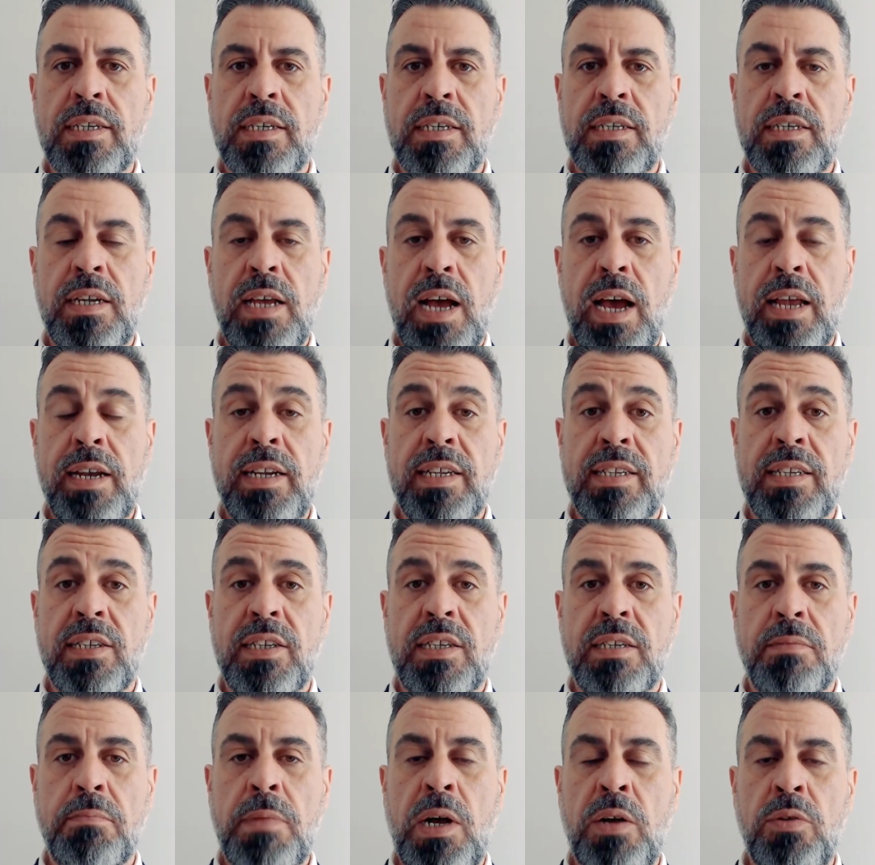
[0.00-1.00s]
and listen
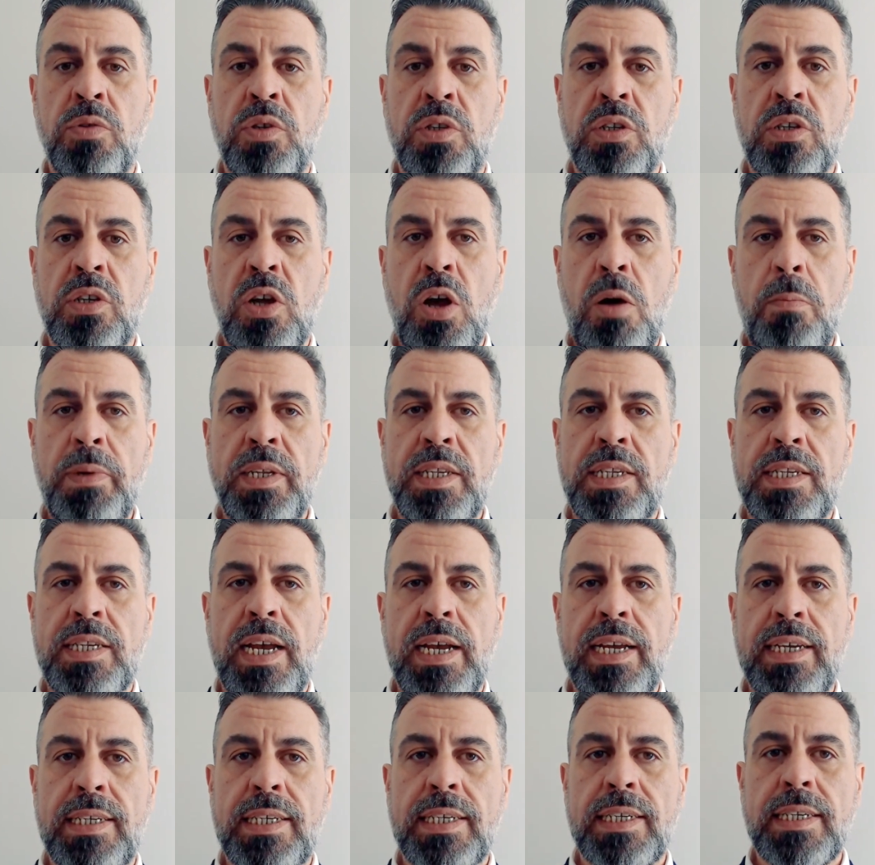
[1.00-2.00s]
to most
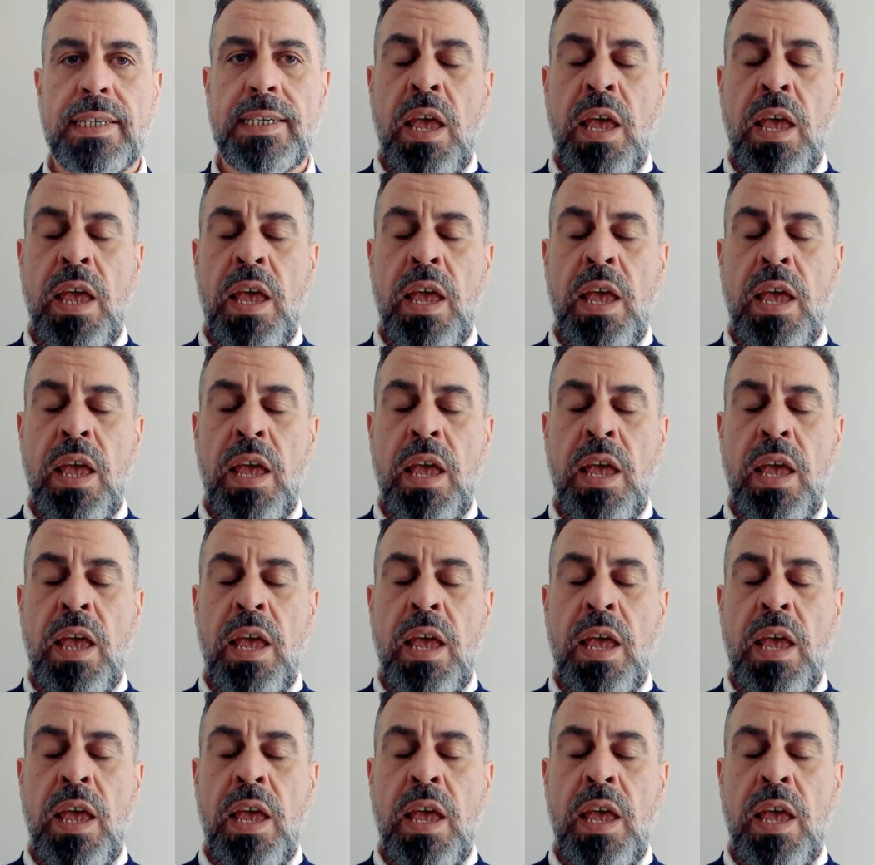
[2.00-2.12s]
commentators.